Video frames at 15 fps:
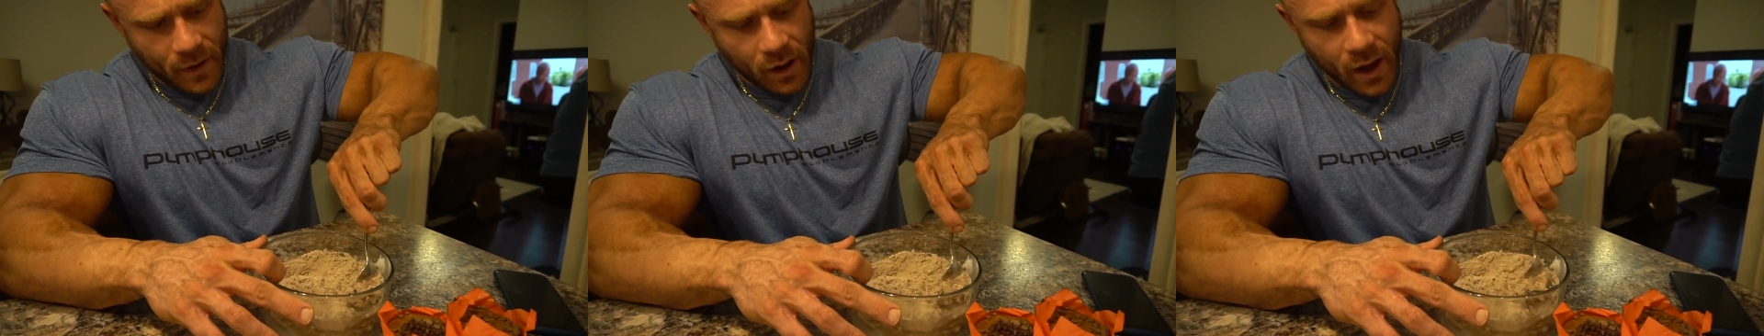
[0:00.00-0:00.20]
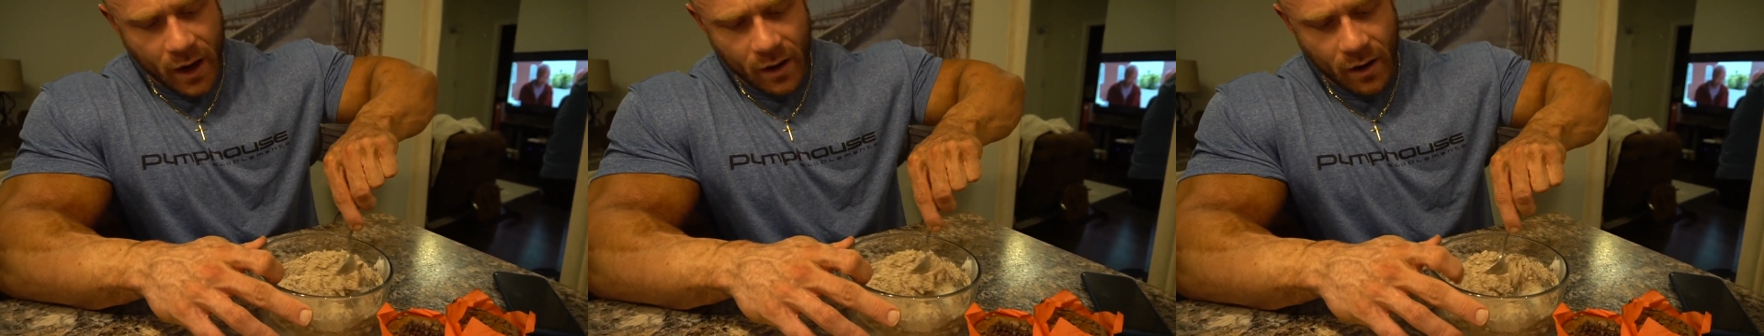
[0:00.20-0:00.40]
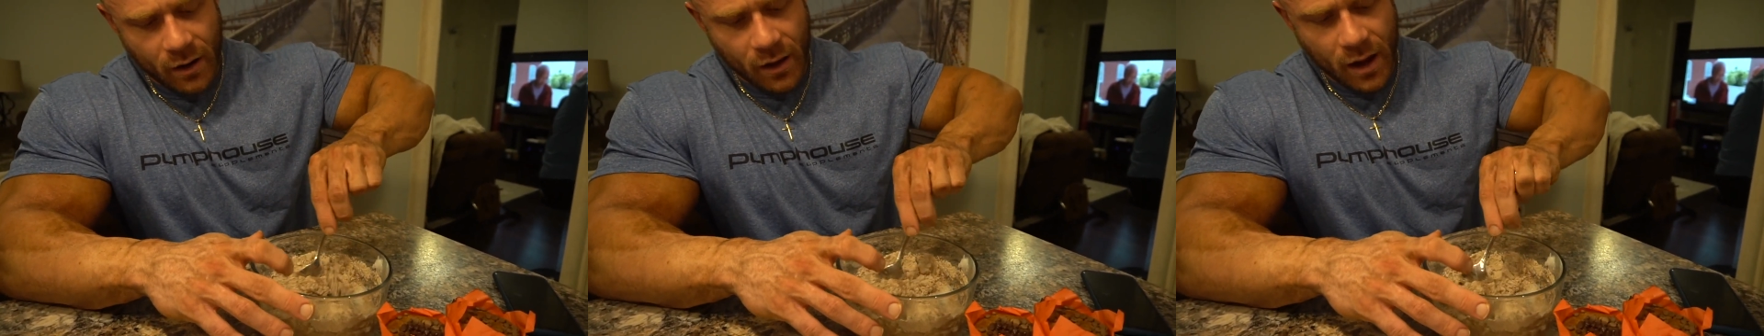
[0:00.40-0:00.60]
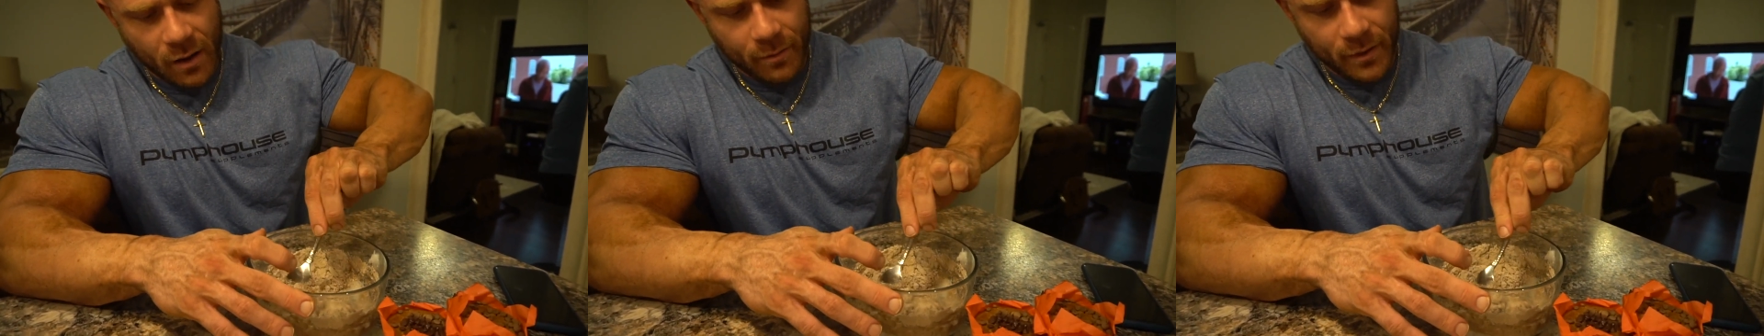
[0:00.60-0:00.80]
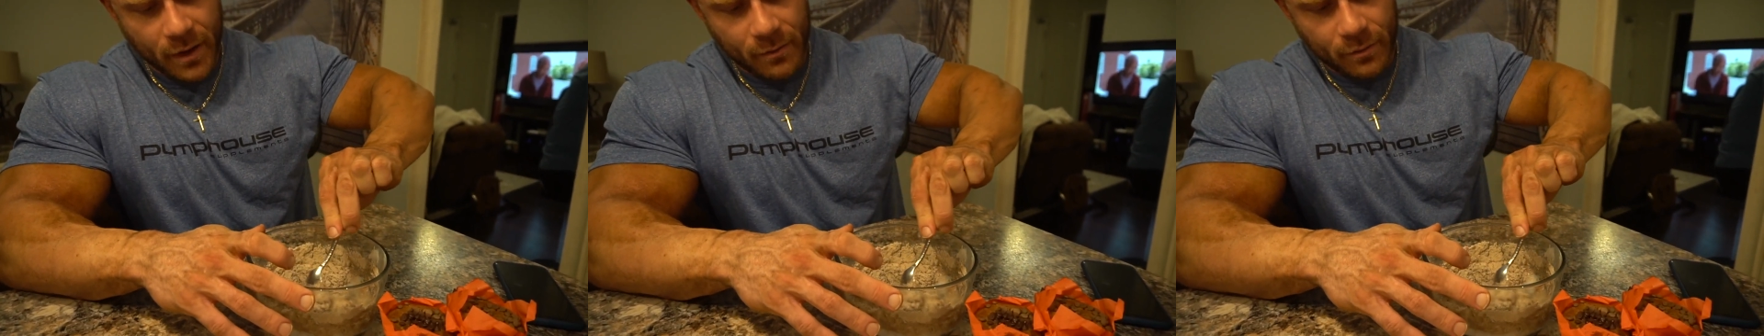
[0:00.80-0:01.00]
add it all
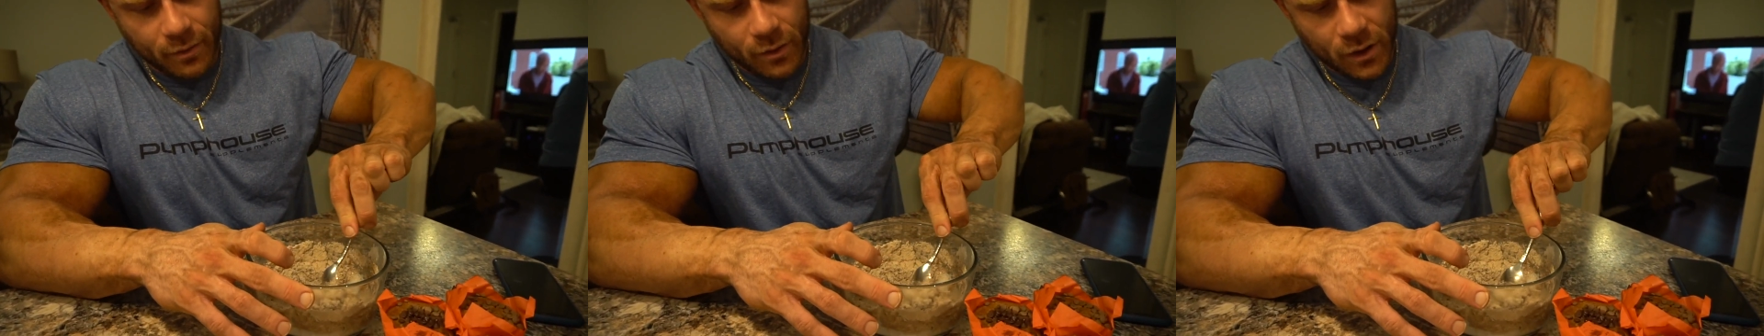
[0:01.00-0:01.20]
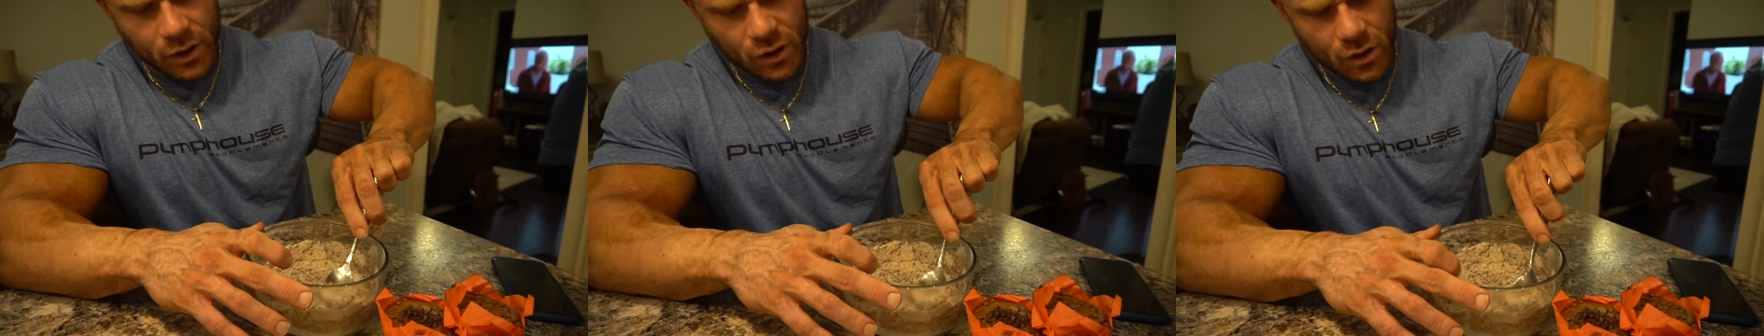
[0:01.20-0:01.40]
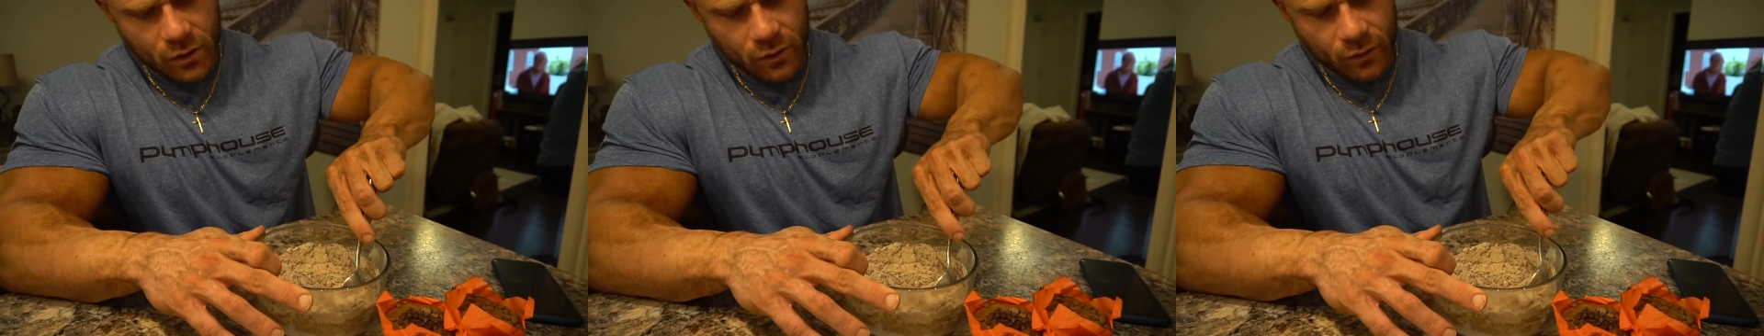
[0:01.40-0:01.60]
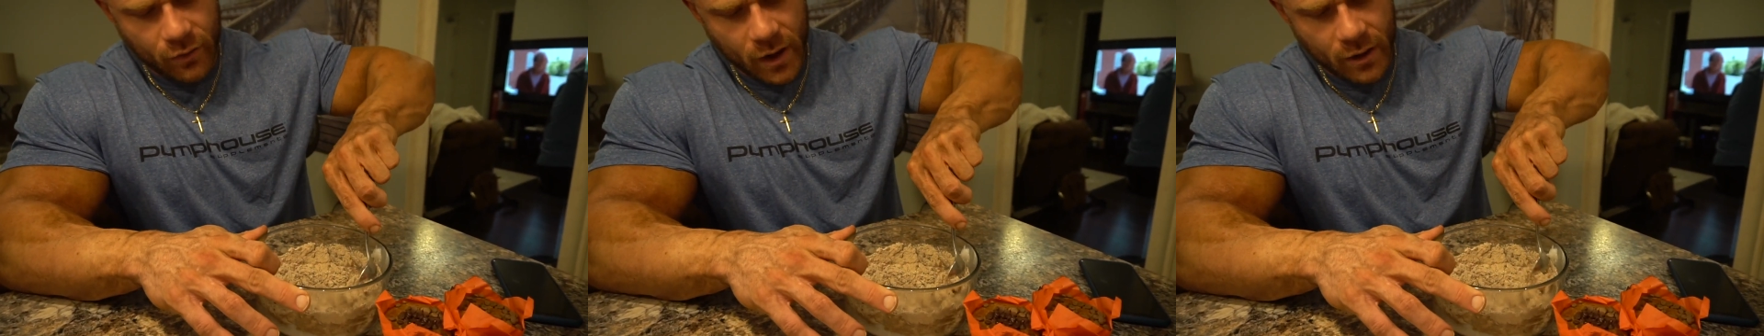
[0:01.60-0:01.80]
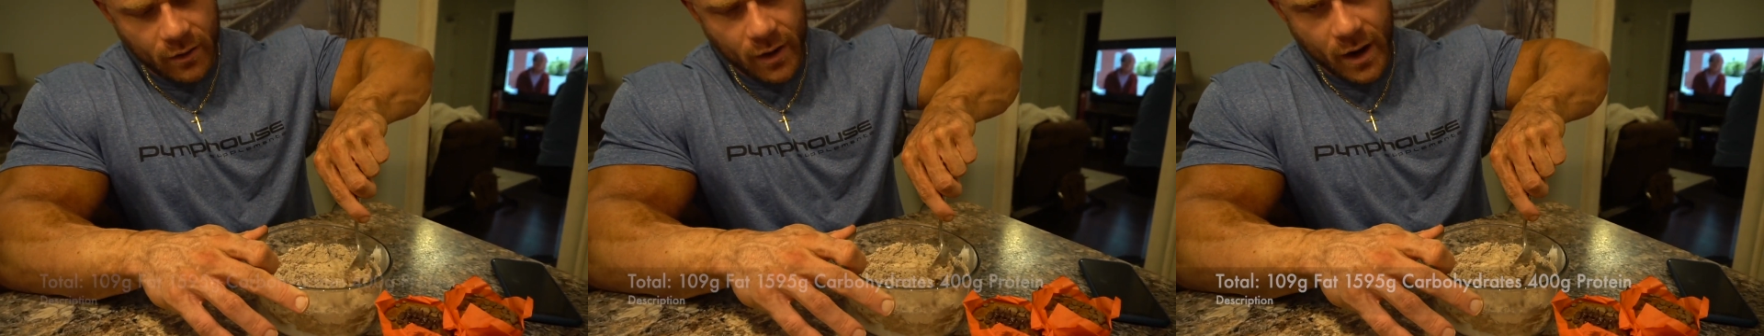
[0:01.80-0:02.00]
up, but I'm pretty sure it's
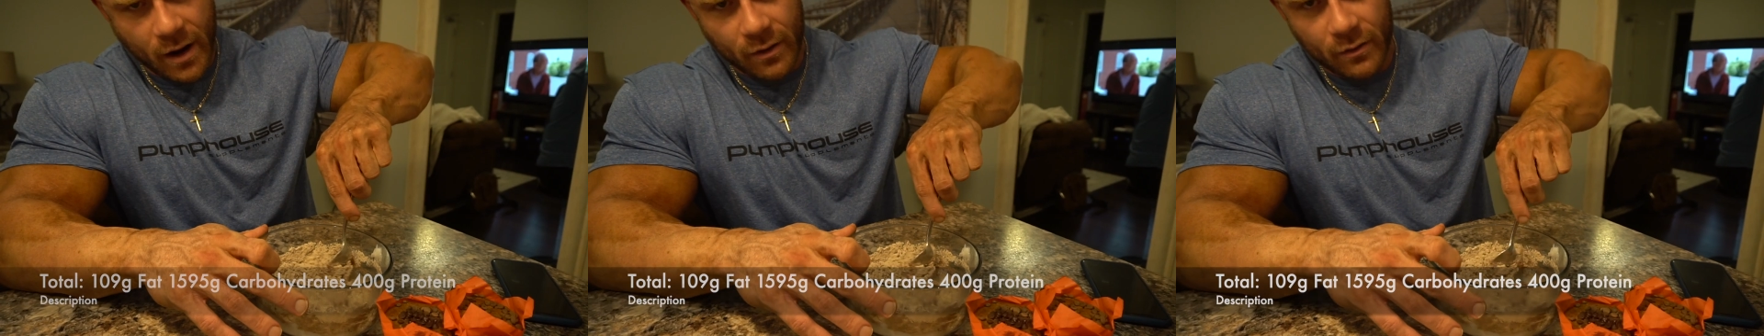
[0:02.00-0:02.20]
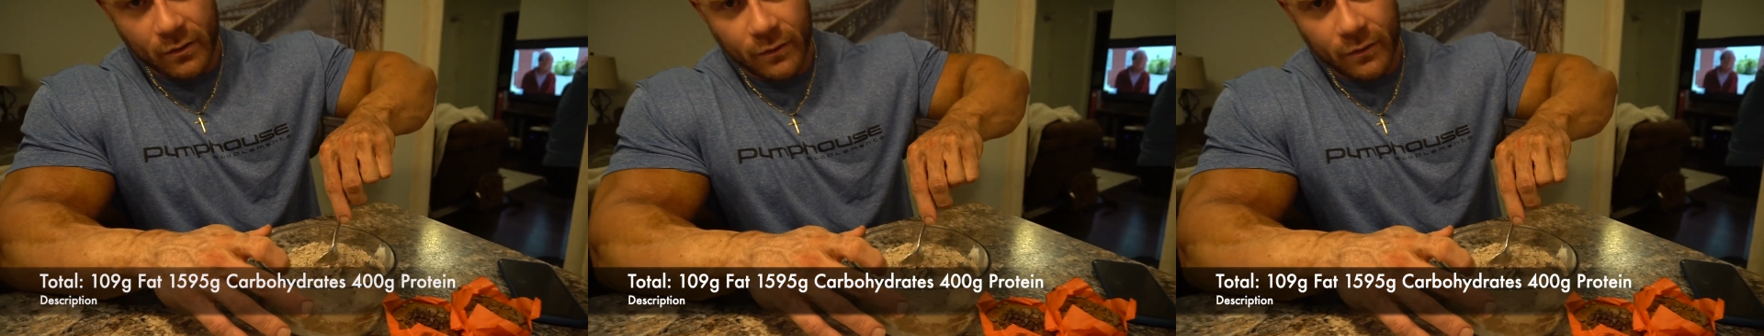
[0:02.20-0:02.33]
right around